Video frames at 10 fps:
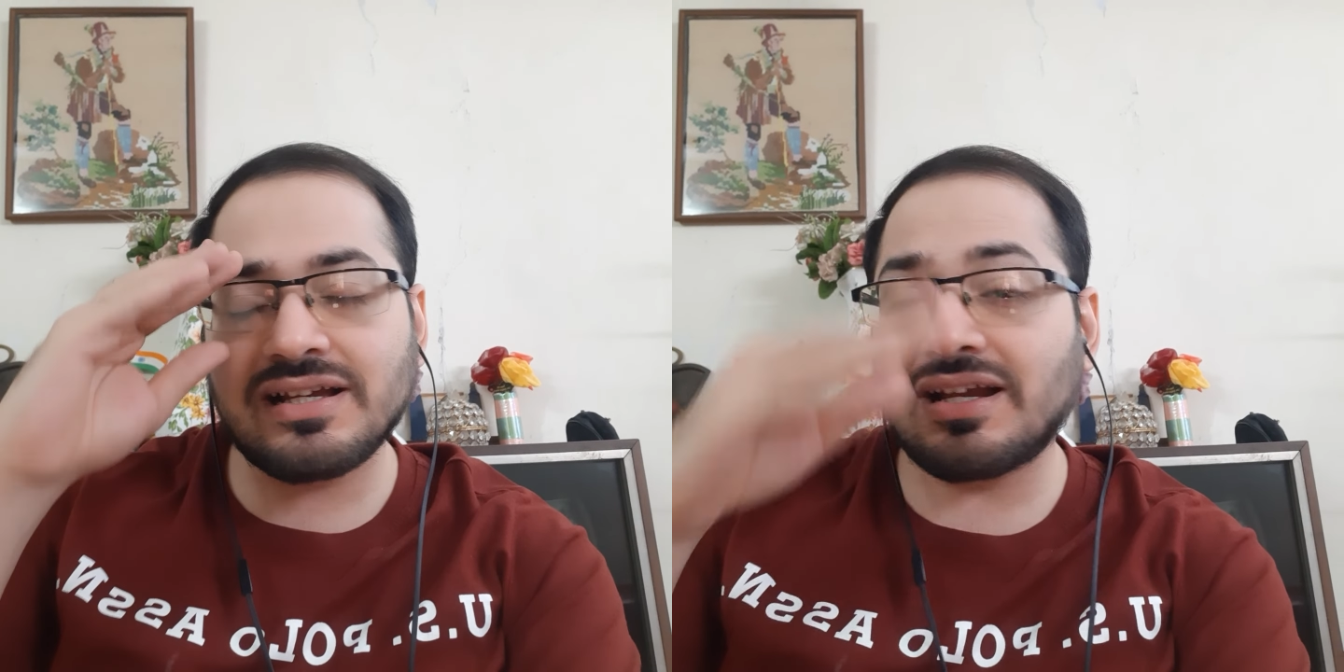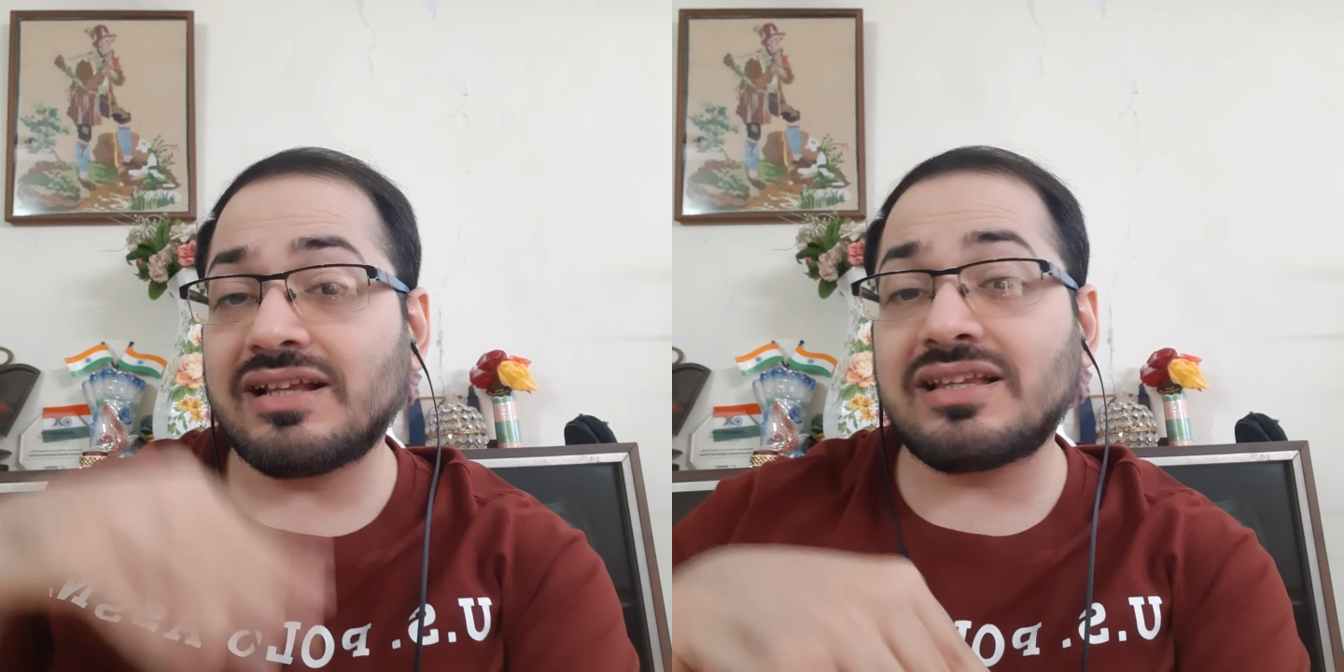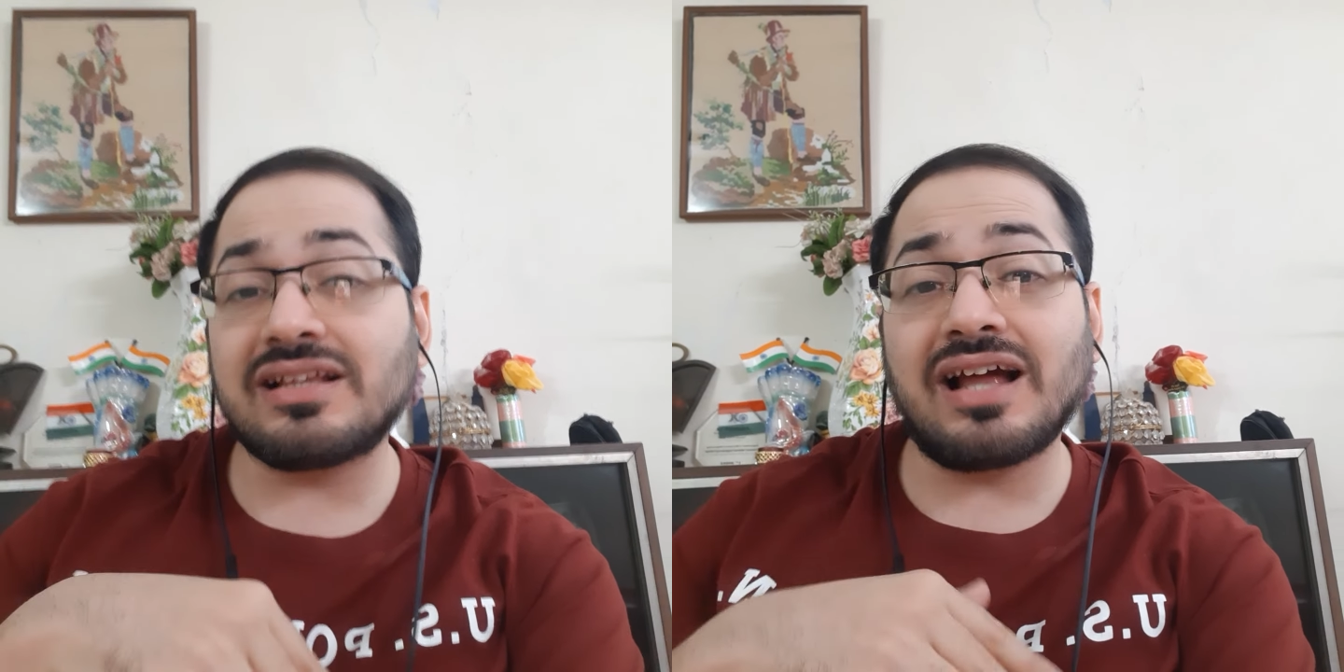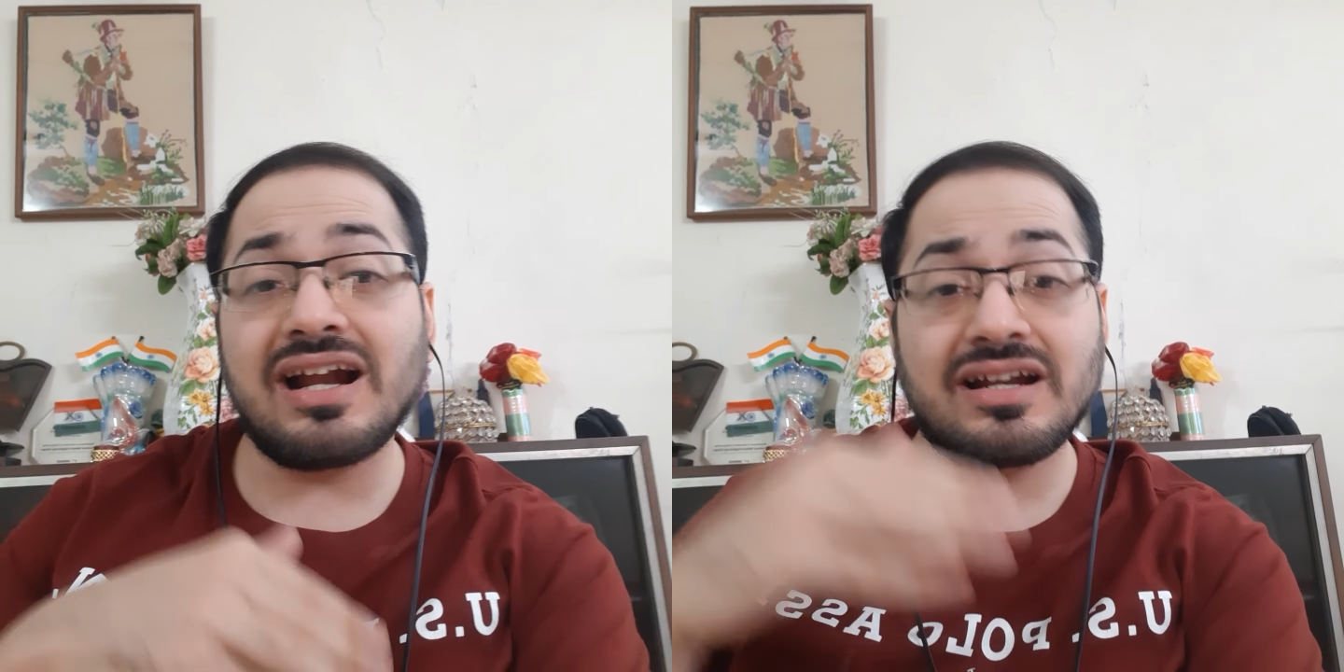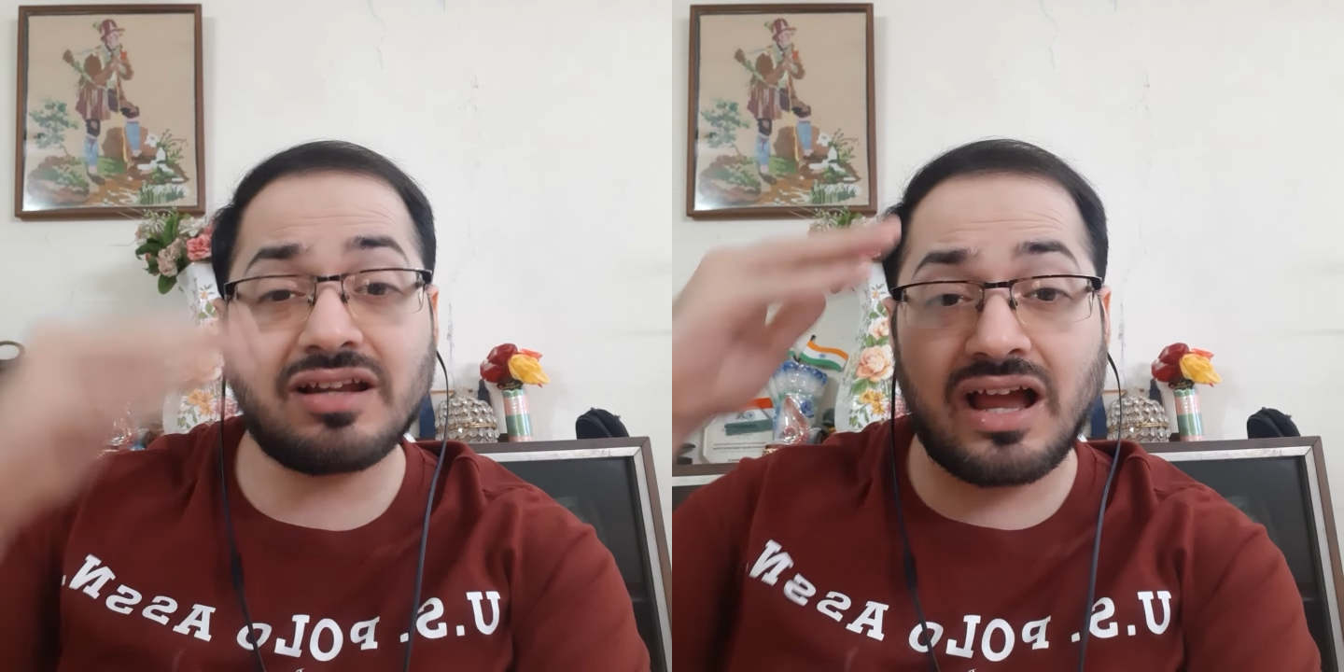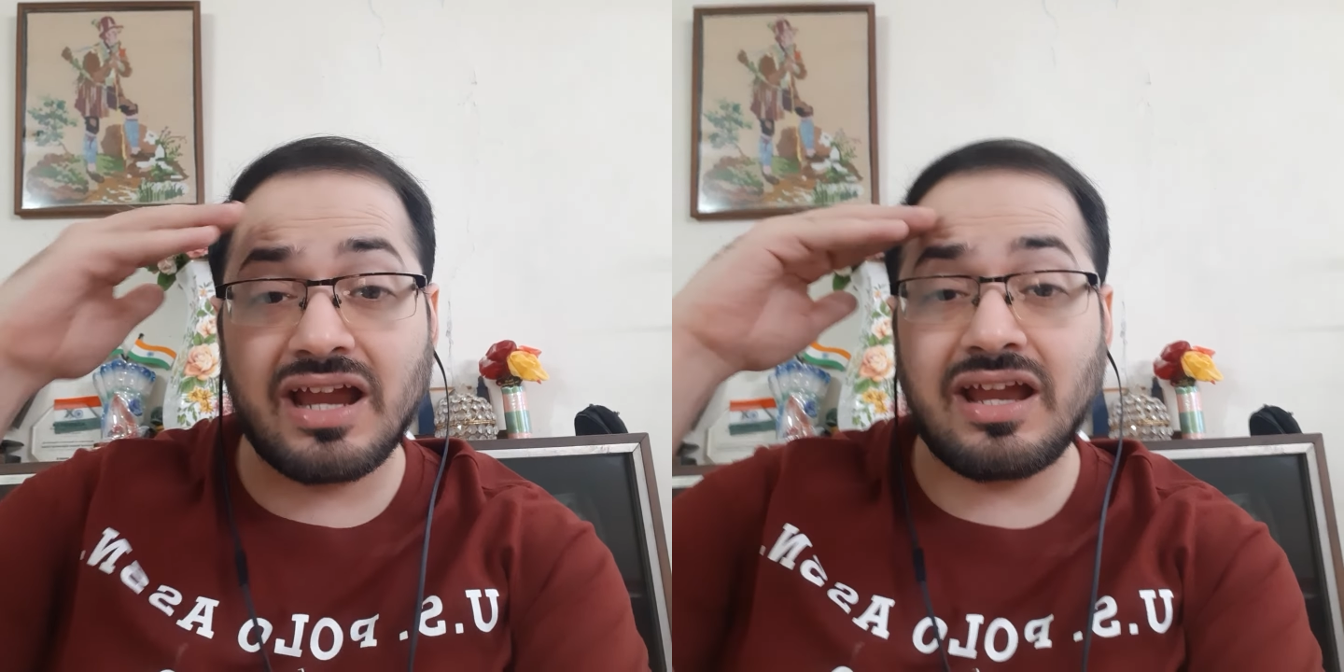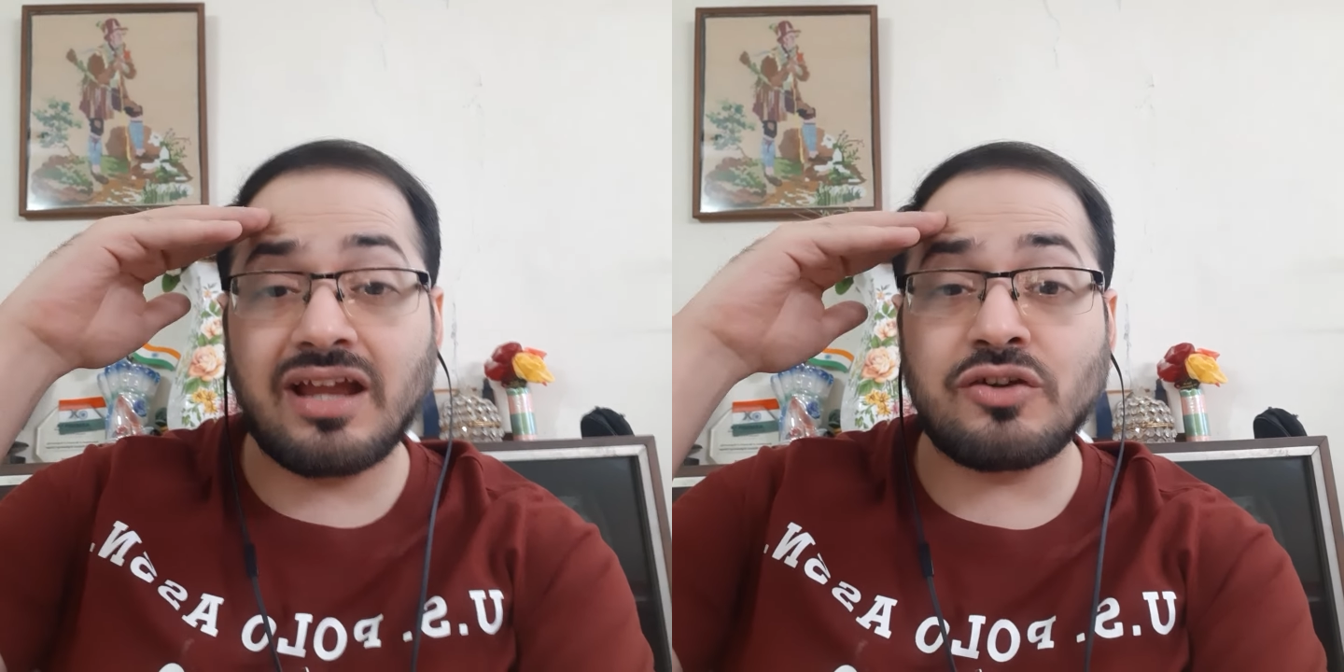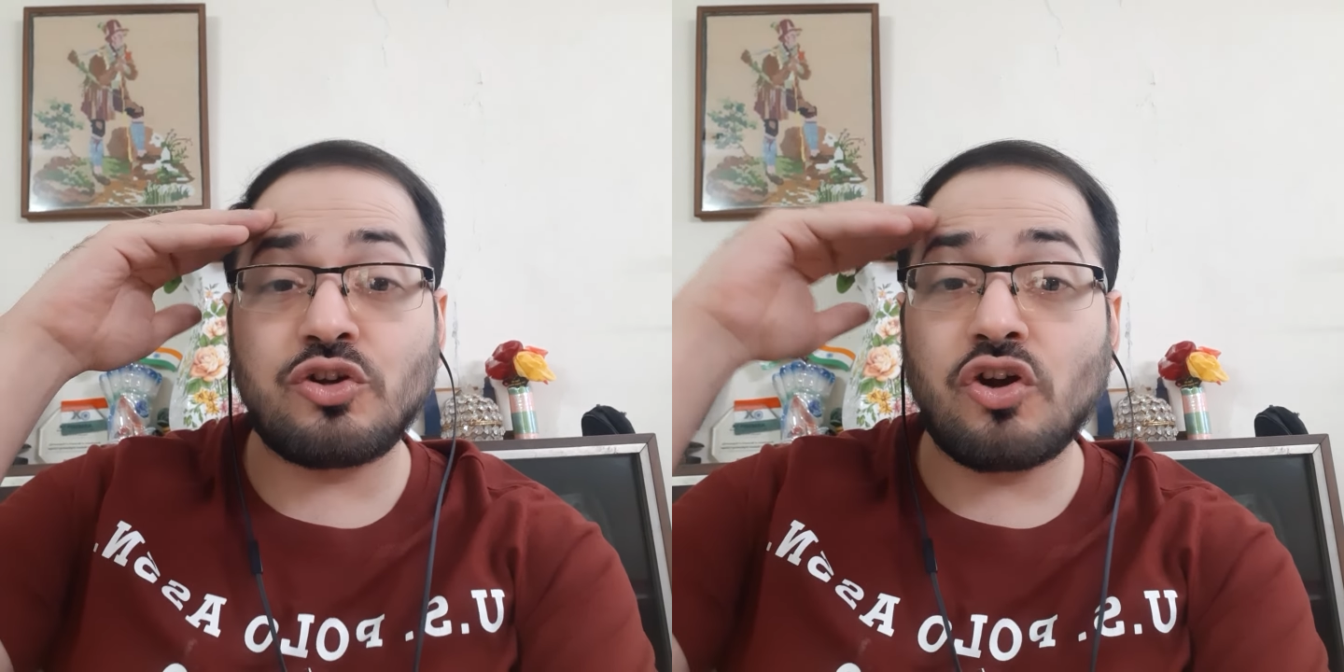I think that I